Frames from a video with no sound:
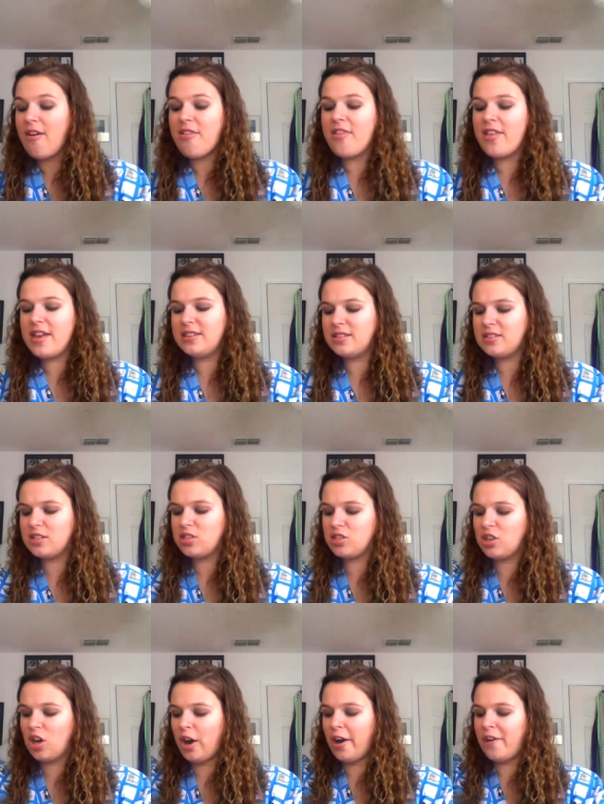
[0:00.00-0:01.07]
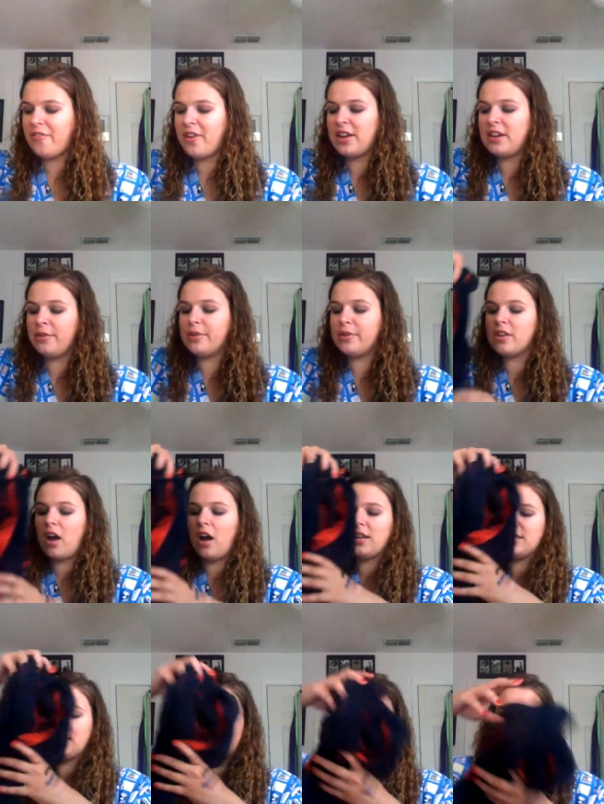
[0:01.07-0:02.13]
this is a scarf, and it was on
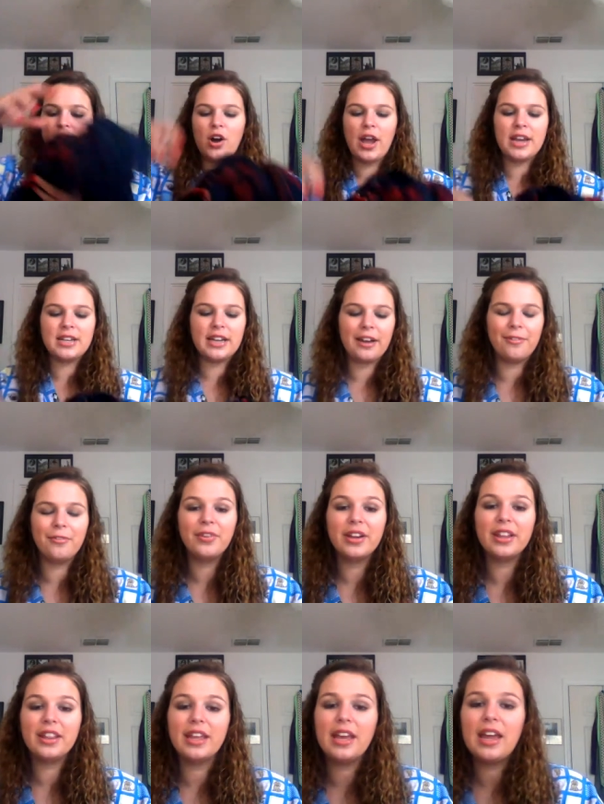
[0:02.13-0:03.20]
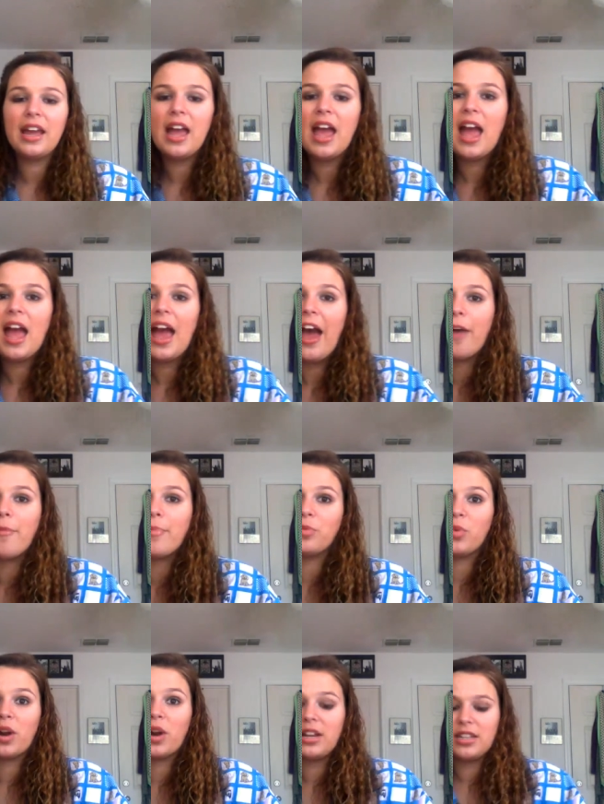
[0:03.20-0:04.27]
sale. And I really have been
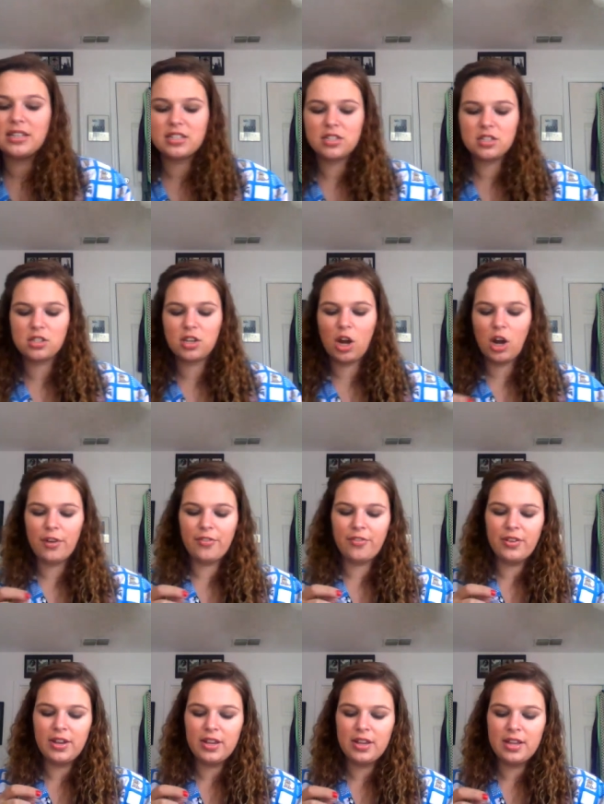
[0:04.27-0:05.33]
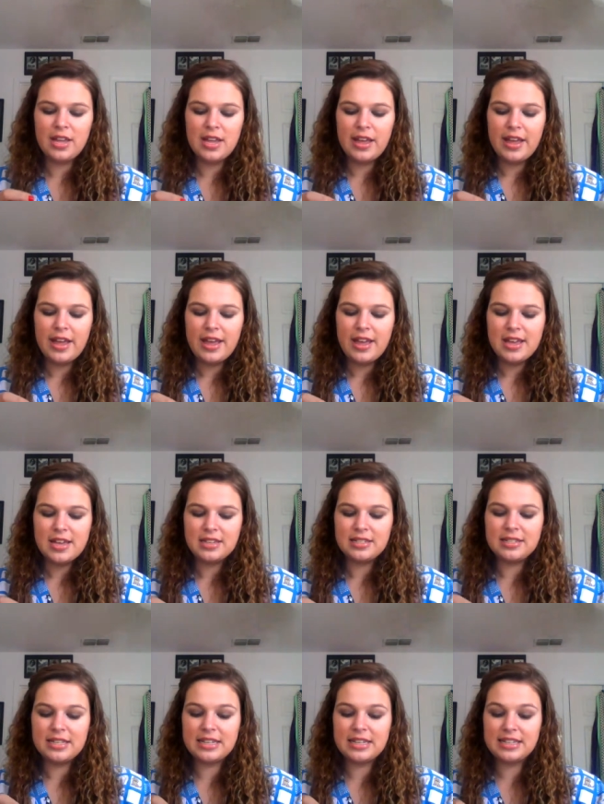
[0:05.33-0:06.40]
wanting this scarf
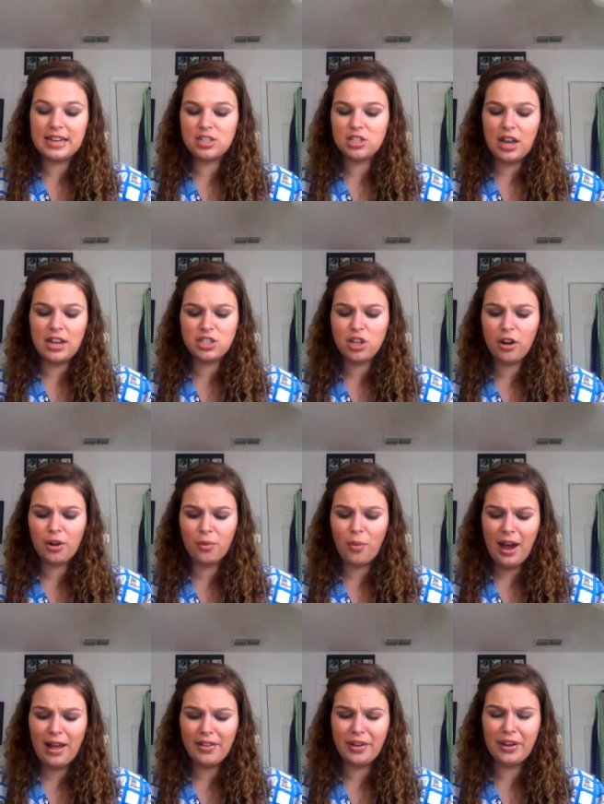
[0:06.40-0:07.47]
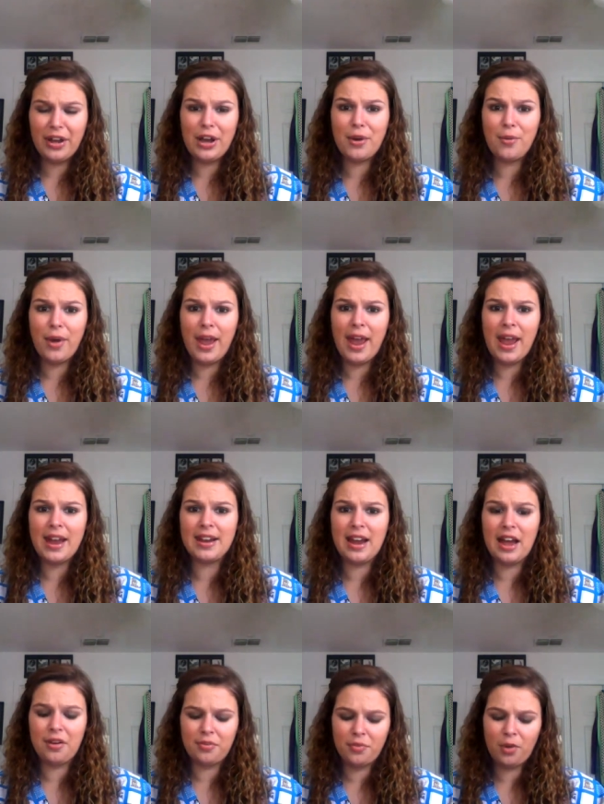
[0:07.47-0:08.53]
since I saw it a while ago. And
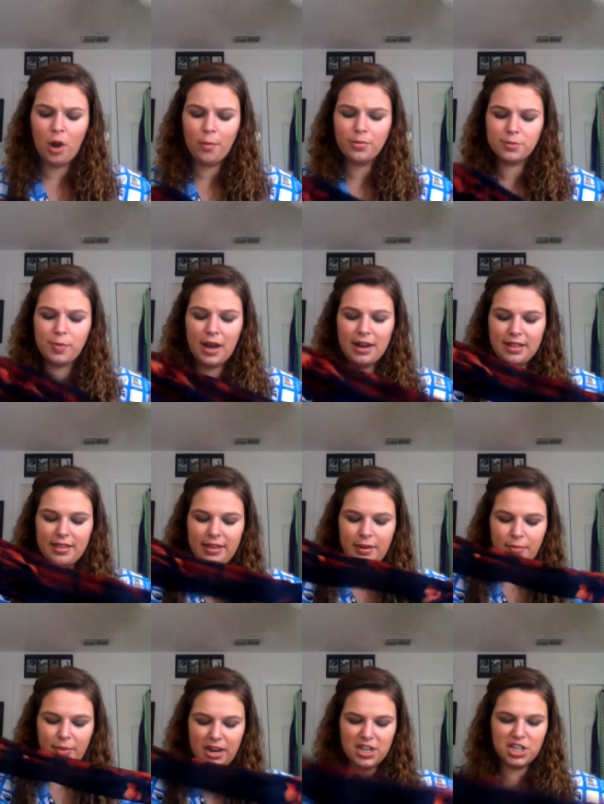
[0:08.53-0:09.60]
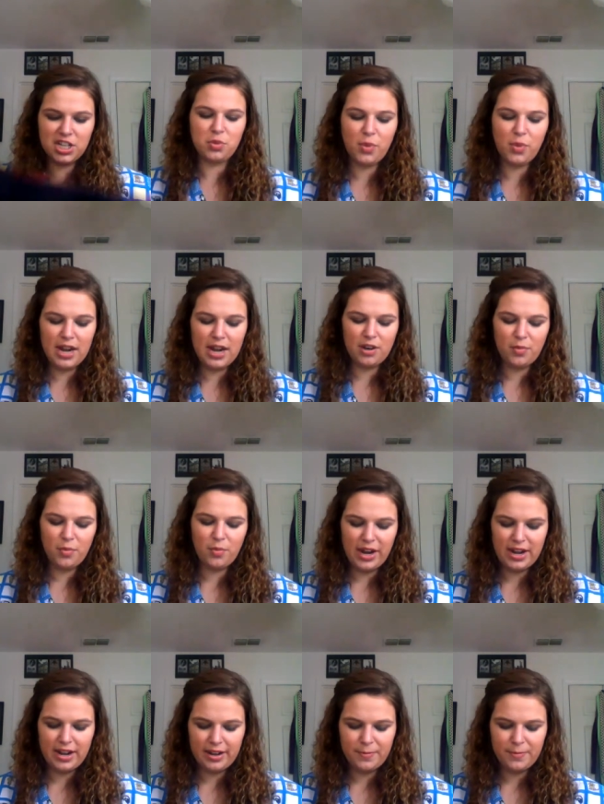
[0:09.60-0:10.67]
I almost bought it then, but I just waited and
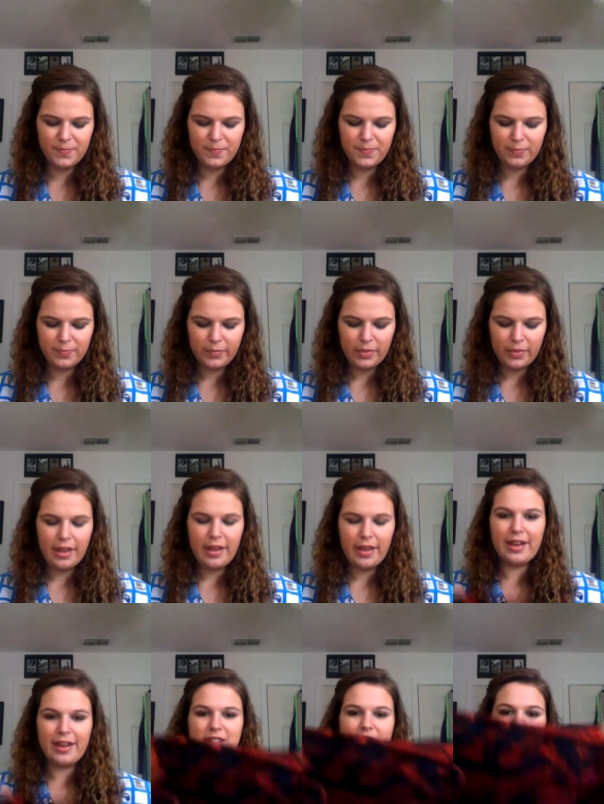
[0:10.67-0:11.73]
waited. And so